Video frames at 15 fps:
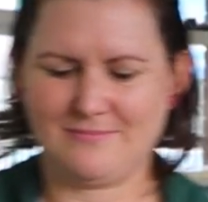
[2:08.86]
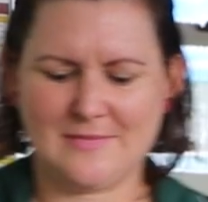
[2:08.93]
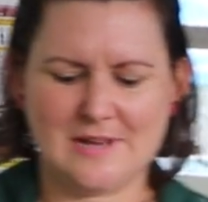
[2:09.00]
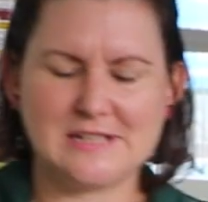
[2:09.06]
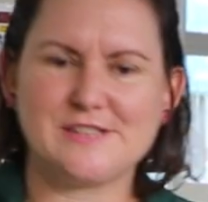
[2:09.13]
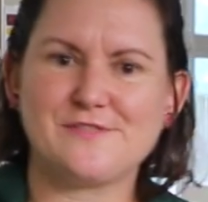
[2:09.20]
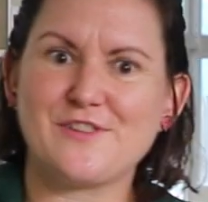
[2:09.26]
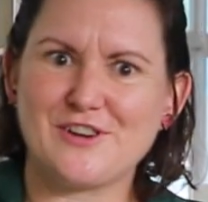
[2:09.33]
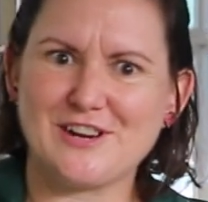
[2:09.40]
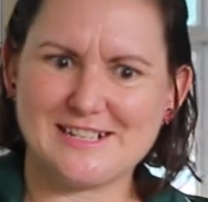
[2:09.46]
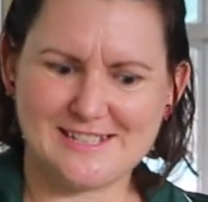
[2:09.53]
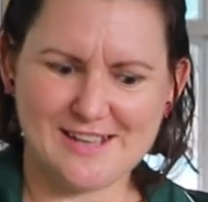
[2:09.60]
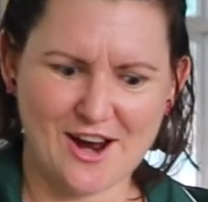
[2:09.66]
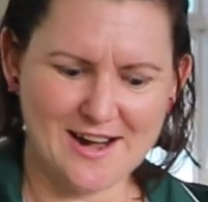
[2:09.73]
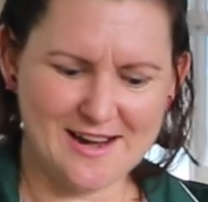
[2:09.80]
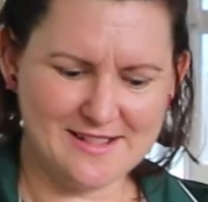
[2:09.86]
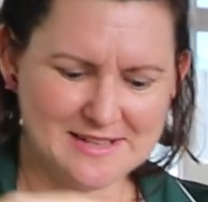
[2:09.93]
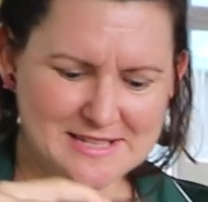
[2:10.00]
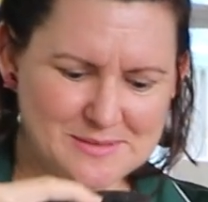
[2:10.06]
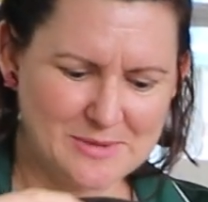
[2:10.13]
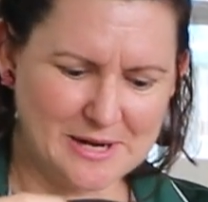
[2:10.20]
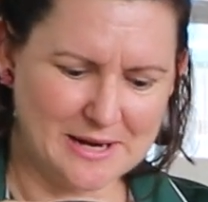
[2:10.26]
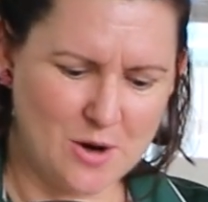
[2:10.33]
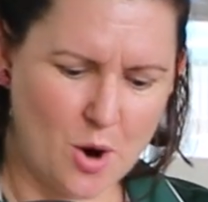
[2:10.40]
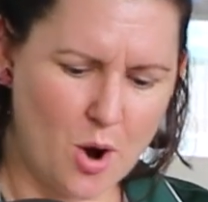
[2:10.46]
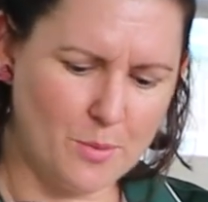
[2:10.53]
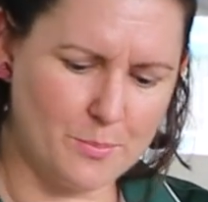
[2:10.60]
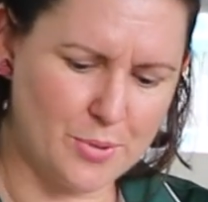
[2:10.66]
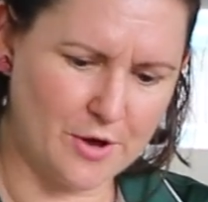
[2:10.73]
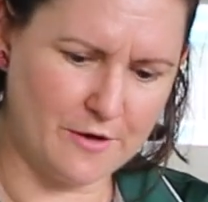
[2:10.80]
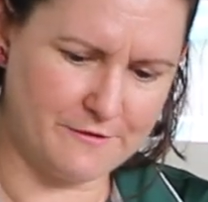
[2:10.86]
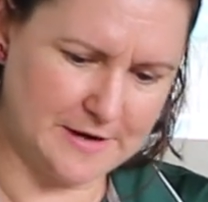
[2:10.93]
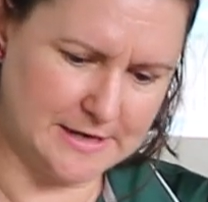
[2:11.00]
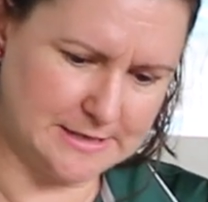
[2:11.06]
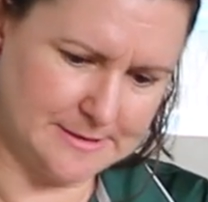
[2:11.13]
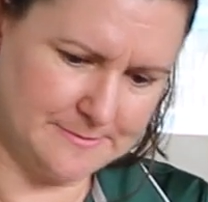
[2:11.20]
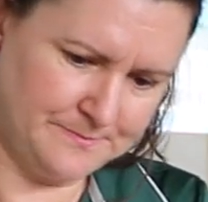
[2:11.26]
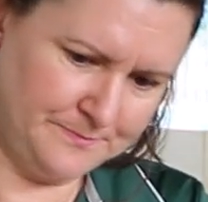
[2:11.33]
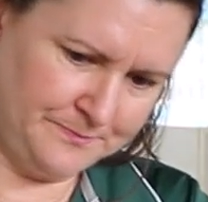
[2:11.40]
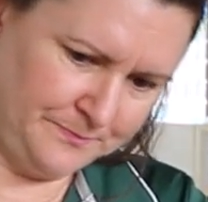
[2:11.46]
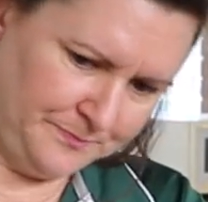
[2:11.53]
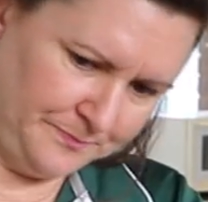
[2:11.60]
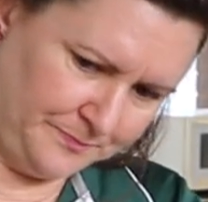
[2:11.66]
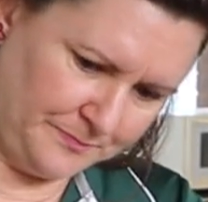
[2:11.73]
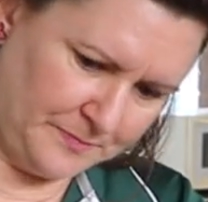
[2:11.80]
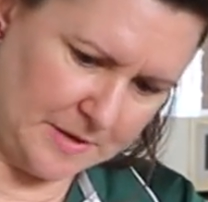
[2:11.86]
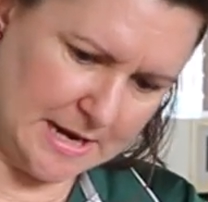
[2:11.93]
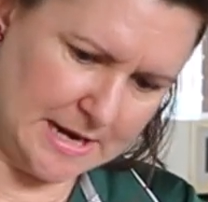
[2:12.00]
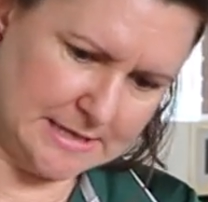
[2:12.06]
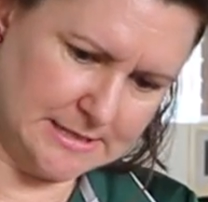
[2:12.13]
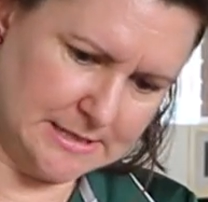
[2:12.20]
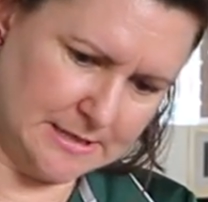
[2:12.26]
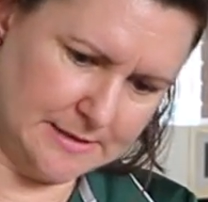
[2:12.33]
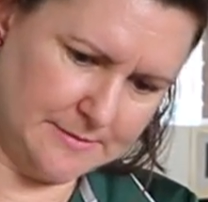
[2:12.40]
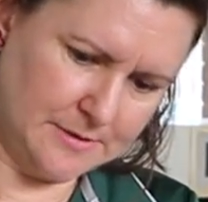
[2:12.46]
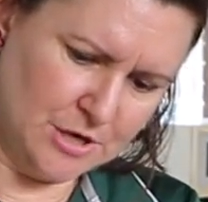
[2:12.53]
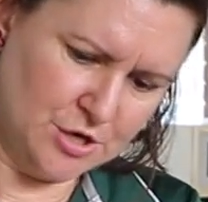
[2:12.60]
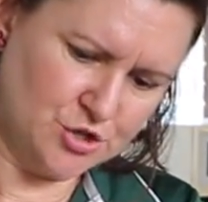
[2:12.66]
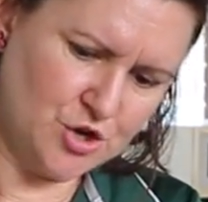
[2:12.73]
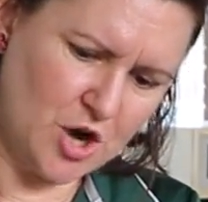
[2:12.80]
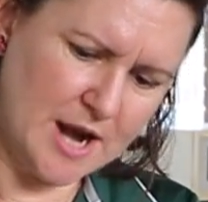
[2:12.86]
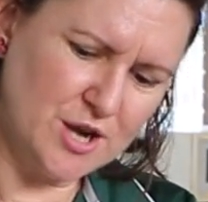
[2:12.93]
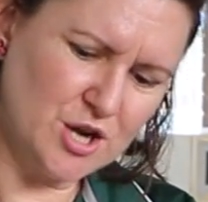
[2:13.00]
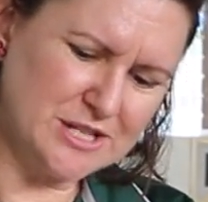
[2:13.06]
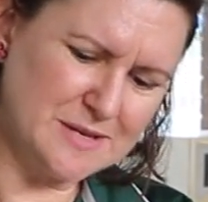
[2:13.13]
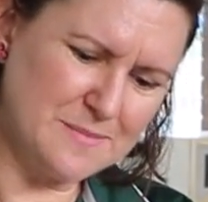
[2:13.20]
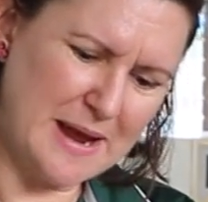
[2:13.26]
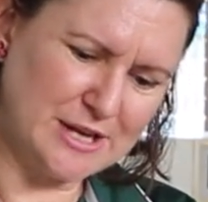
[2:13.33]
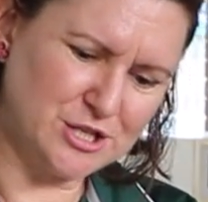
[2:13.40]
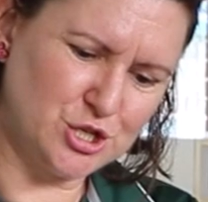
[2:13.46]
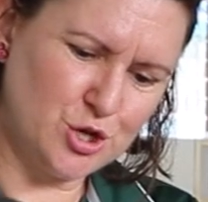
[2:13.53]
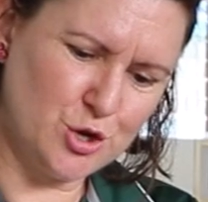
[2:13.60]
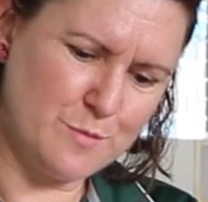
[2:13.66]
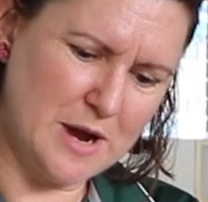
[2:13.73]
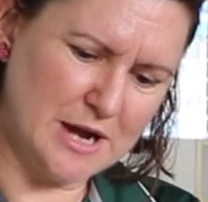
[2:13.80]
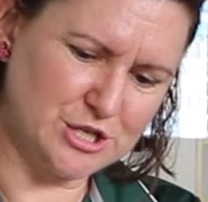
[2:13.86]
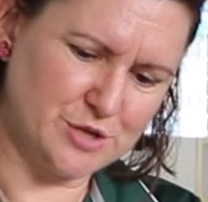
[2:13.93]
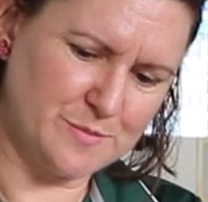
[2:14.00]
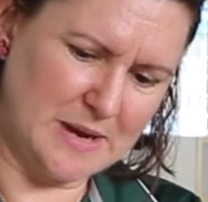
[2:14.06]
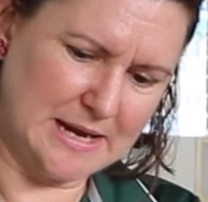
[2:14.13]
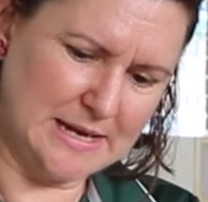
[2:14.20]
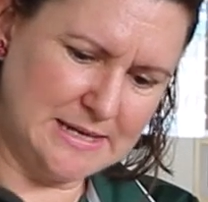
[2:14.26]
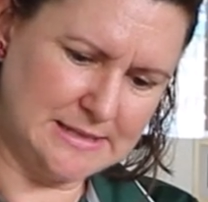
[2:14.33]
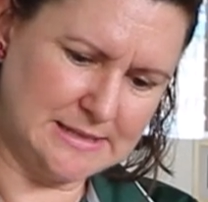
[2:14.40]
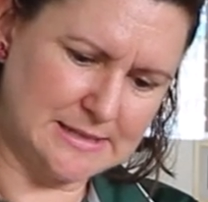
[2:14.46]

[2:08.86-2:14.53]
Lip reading: It's very exciting. Oh, perfect. Excellent. Try not to make too much mess.